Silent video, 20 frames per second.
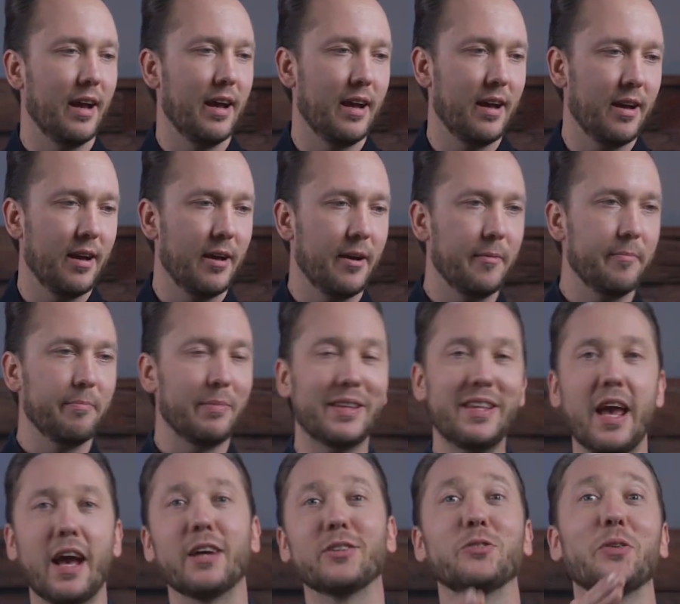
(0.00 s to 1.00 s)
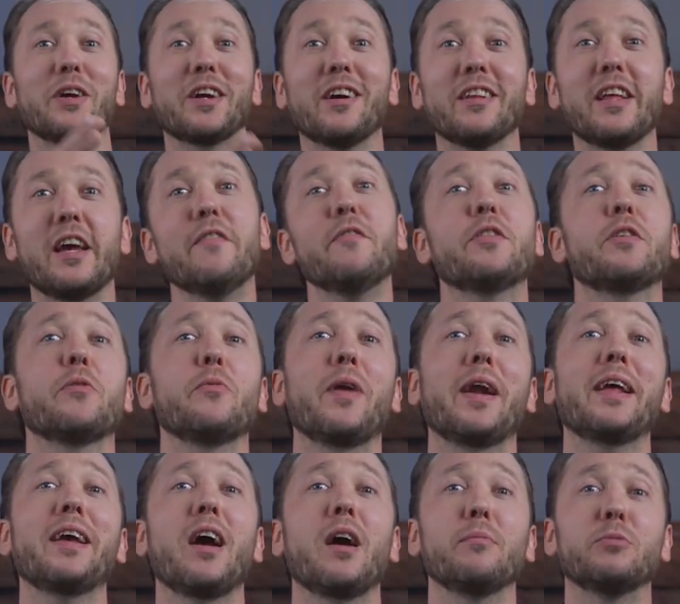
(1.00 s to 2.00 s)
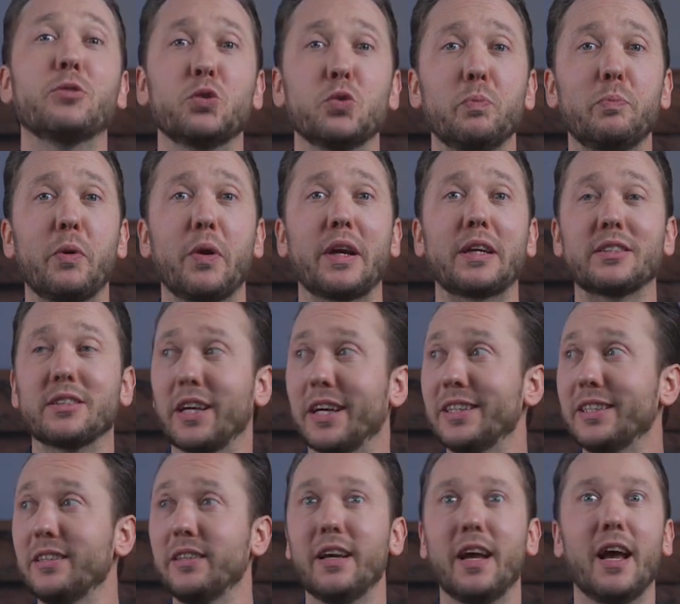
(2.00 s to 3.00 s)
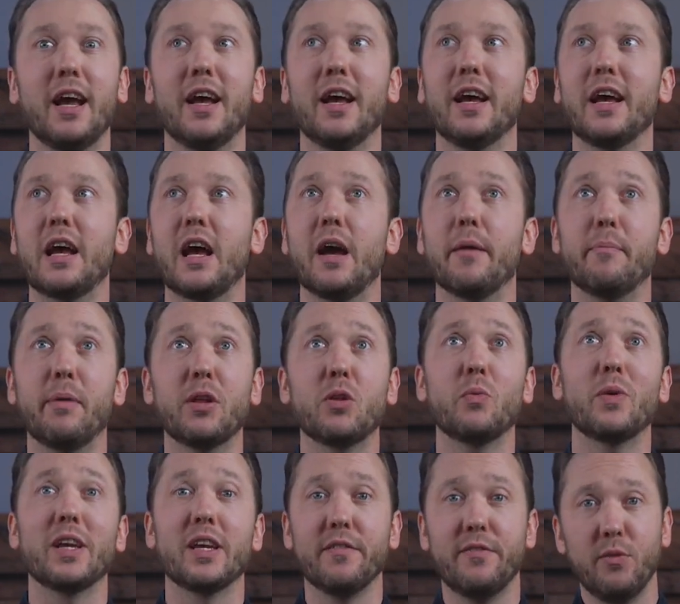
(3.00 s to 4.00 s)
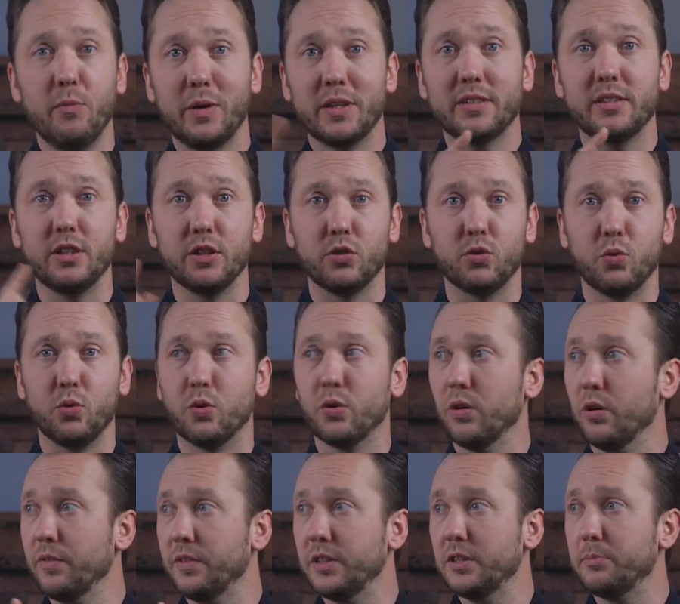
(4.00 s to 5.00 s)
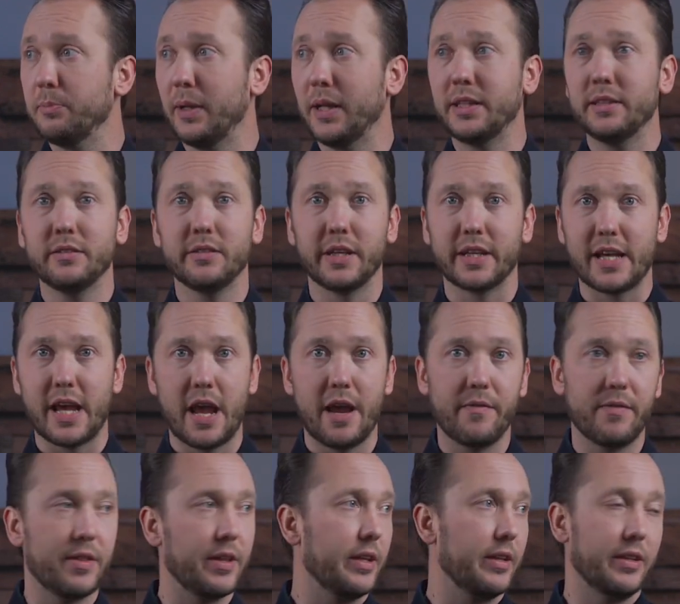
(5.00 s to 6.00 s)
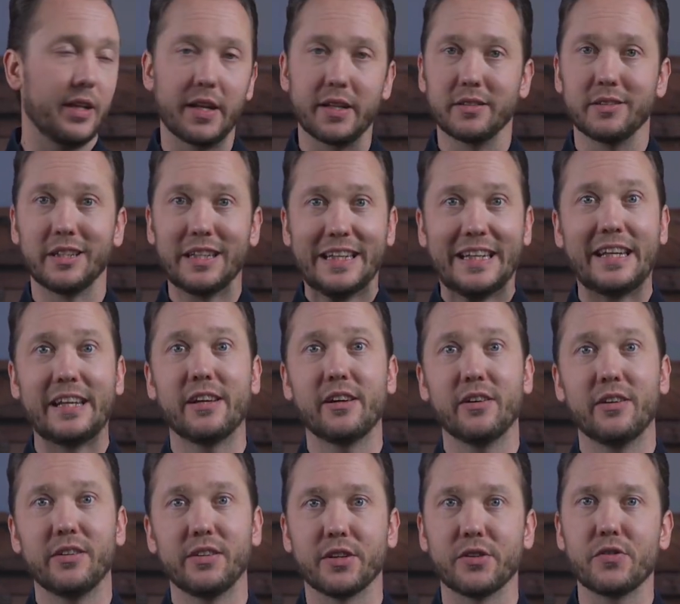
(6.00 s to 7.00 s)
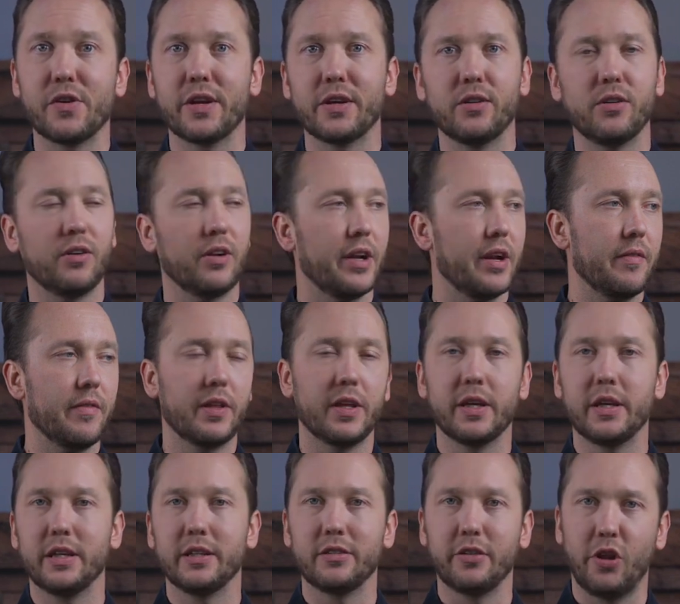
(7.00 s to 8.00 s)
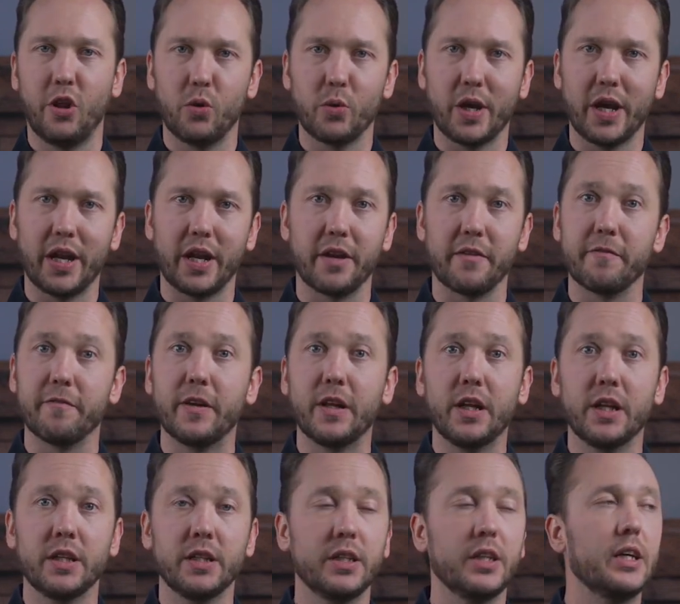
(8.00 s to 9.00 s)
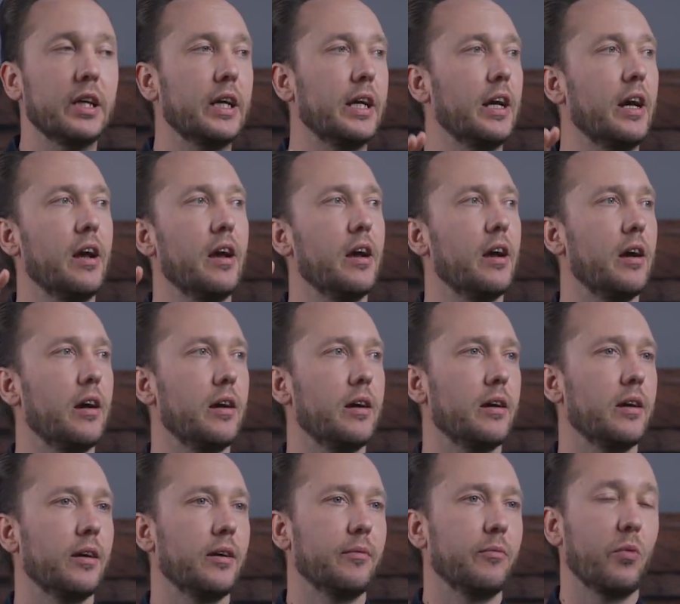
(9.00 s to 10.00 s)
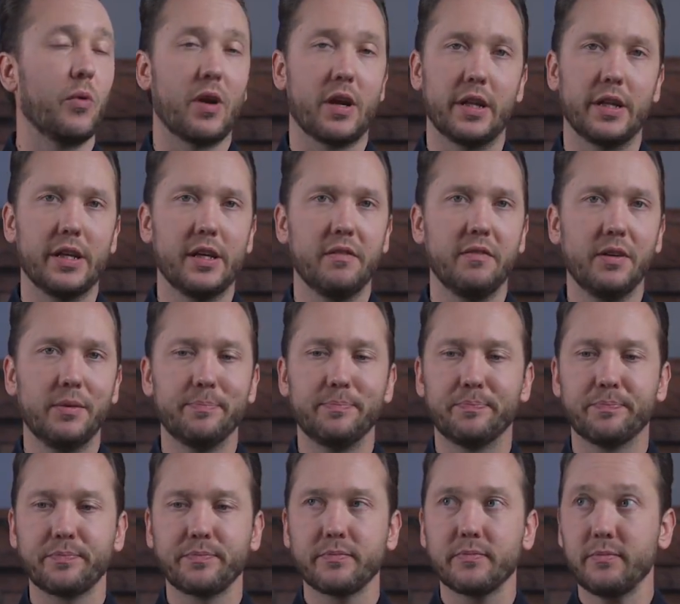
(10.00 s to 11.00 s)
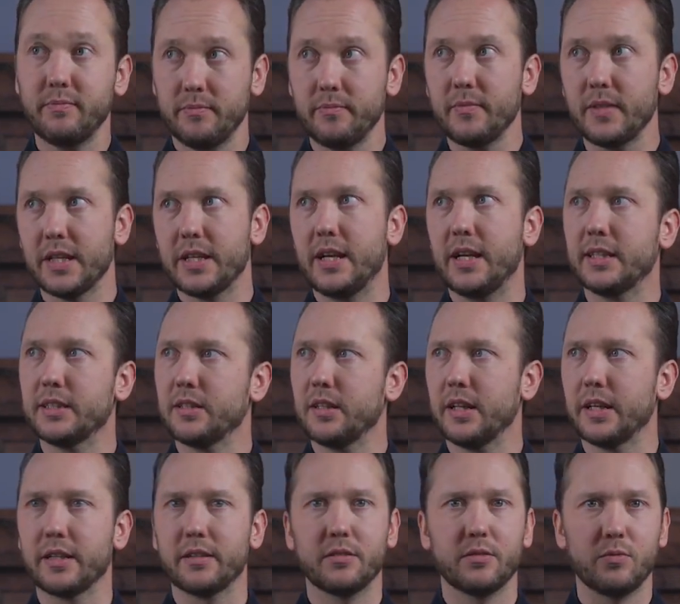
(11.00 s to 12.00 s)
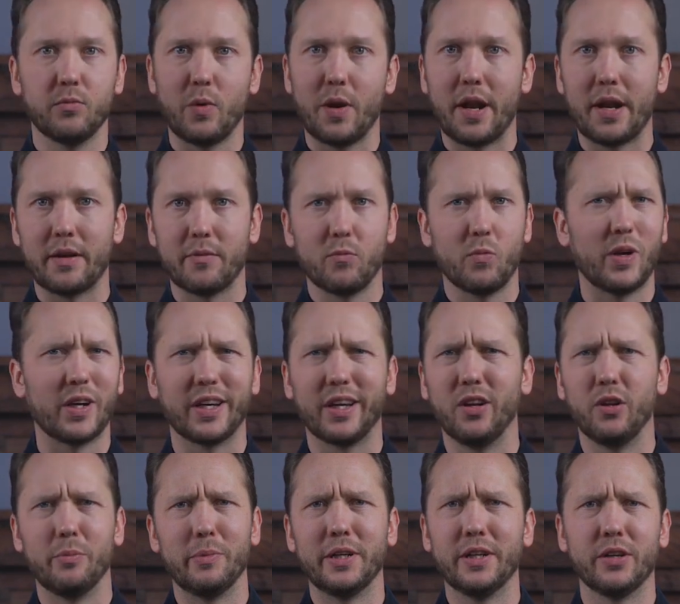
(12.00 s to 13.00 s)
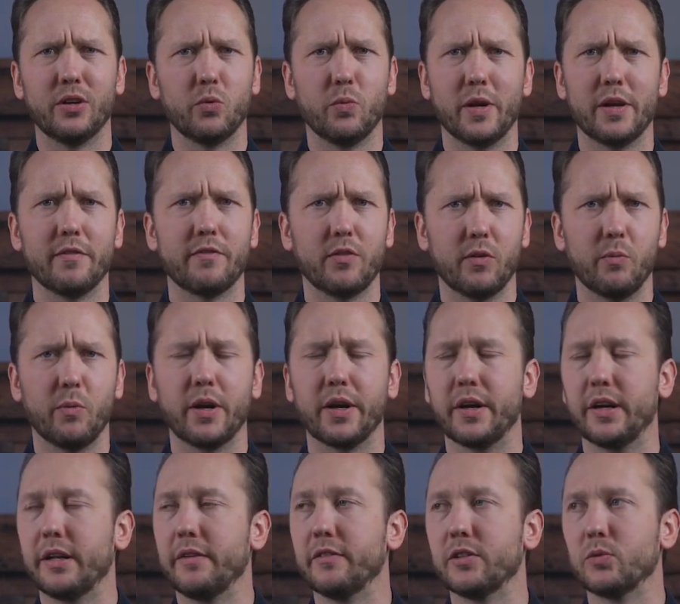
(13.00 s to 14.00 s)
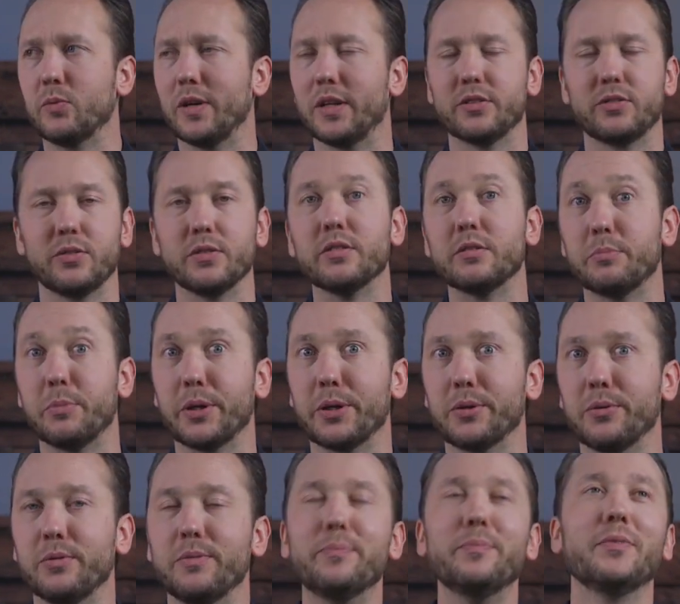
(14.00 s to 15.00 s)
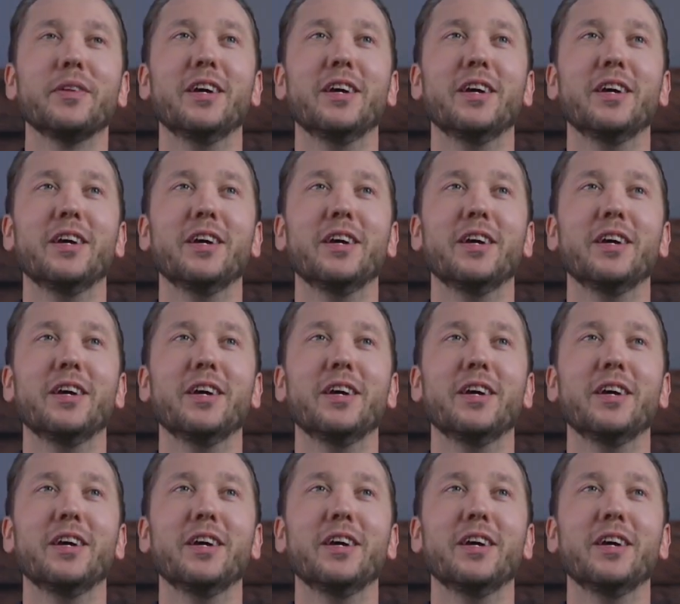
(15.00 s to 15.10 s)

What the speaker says: But yeah, so I got everything ready. I'm super excited. And by the way, if you want to see a tour of this place, like everything that is in here in the training hall and everything, it's located in Finland, where I live. Yeah, it's like one kilometer away from where I live as well, so it's pretty cool.